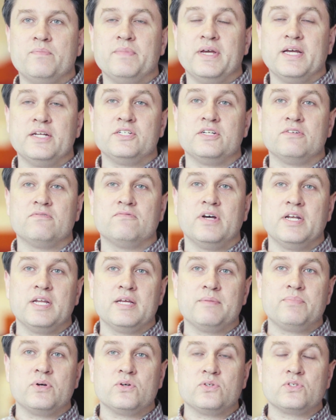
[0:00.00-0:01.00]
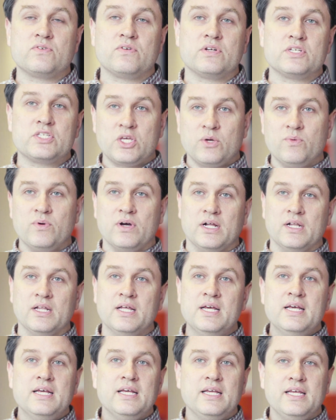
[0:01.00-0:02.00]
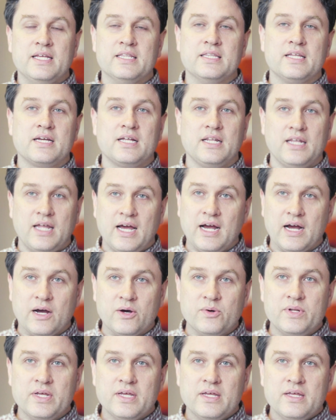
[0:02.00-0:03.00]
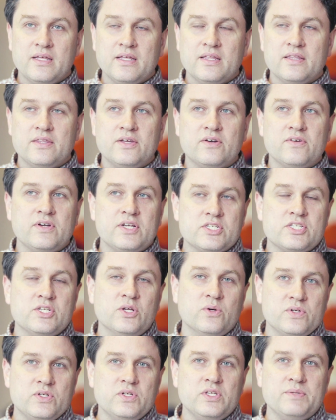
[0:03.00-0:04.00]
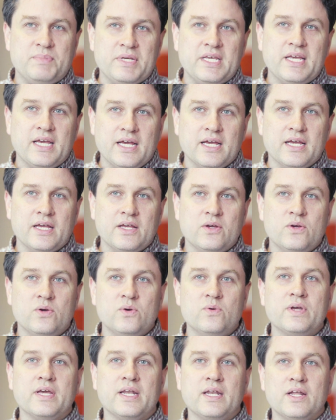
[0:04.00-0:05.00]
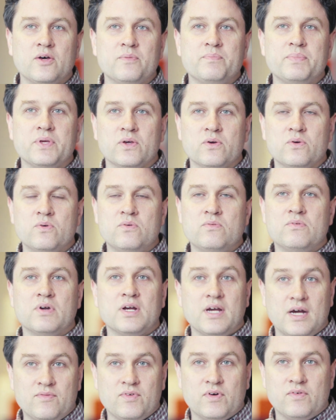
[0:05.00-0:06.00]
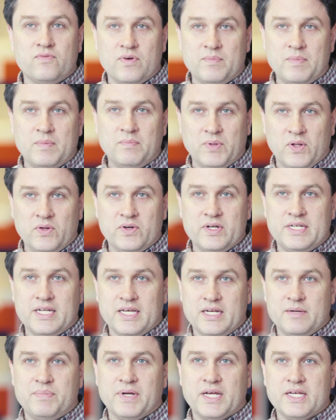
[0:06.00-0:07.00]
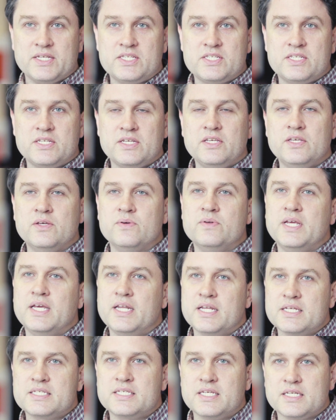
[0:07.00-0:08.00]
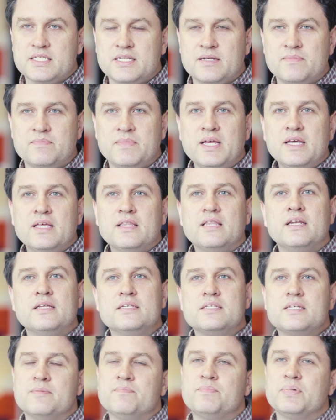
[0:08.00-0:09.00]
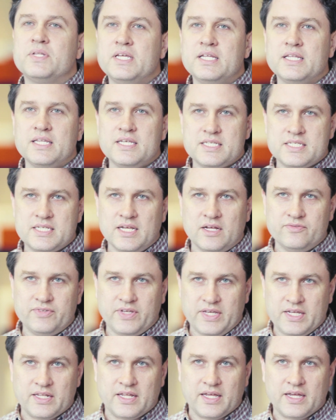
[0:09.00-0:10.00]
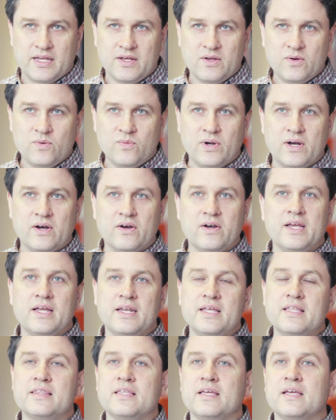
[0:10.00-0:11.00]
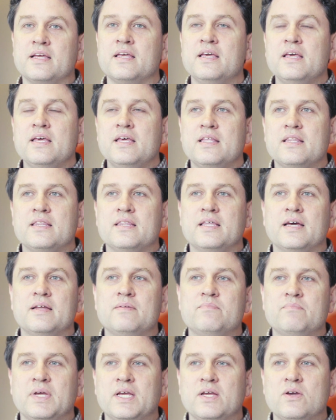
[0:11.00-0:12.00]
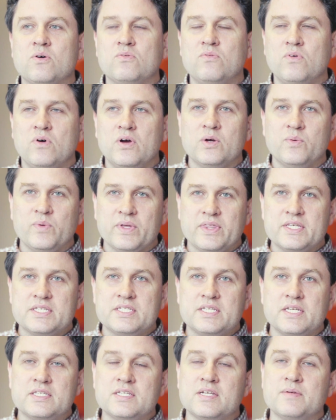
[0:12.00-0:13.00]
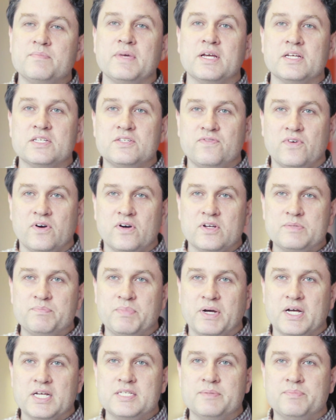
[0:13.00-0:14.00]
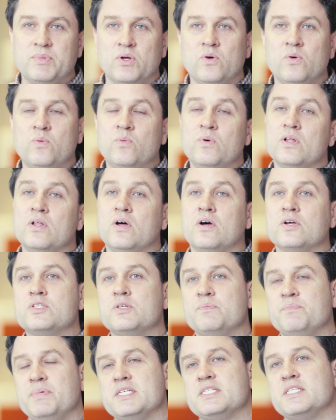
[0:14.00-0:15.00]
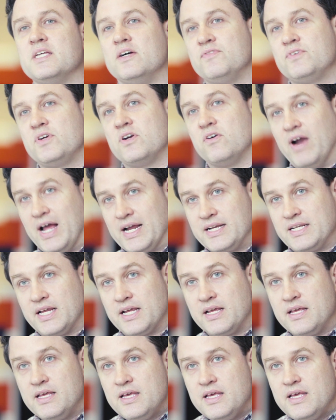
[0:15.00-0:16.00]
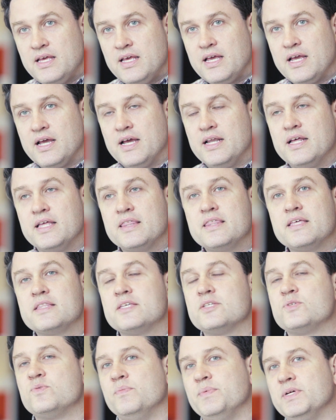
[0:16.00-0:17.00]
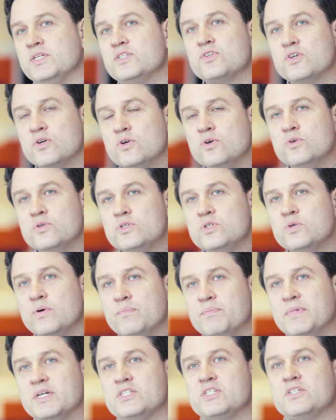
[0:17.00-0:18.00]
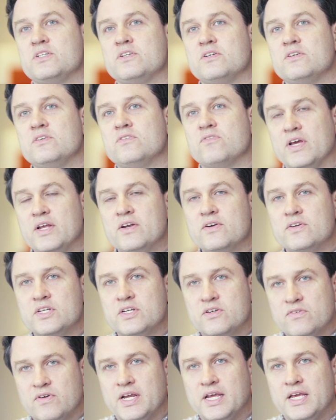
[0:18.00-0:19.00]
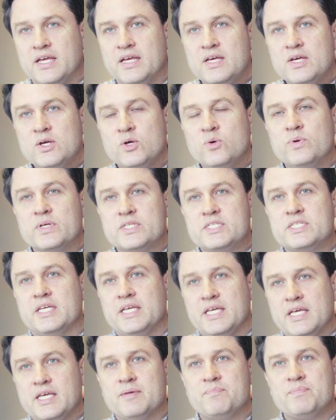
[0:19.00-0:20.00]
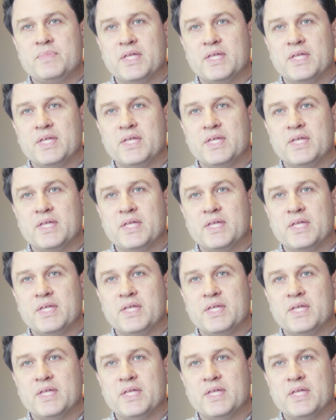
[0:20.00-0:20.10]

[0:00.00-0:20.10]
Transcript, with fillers: imagine running PostgreSQL in the cloud, there is no DBA who can help you recover from a bloated database. You need a system that is completely self-healing, where anything that may go wrong with the system as far as possible will also be self-correcting. And I think this will be true to a much greater degree with Zheap